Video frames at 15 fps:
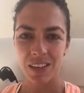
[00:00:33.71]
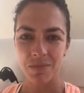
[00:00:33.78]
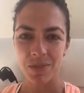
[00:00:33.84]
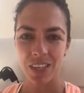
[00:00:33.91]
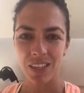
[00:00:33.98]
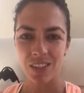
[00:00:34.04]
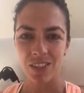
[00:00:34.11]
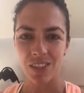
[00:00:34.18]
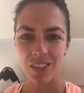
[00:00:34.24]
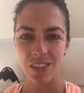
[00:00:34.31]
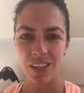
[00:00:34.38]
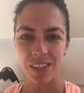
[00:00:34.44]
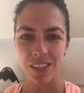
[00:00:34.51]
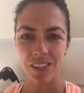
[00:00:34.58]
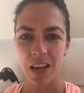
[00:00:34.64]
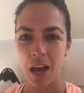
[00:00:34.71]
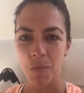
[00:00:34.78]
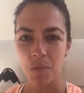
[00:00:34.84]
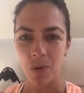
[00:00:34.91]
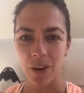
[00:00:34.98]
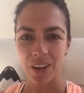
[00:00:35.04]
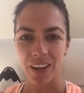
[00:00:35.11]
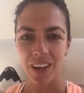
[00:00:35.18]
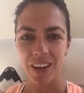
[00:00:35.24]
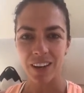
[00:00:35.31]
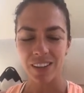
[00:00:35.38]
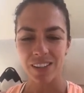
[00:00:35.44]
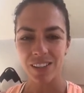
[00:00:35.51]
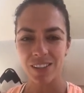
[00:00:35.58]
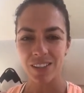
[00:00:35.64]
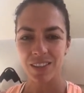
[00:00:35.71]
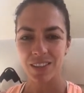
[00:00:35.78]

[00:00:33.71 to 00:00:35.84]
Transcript: some days she does ab workouts.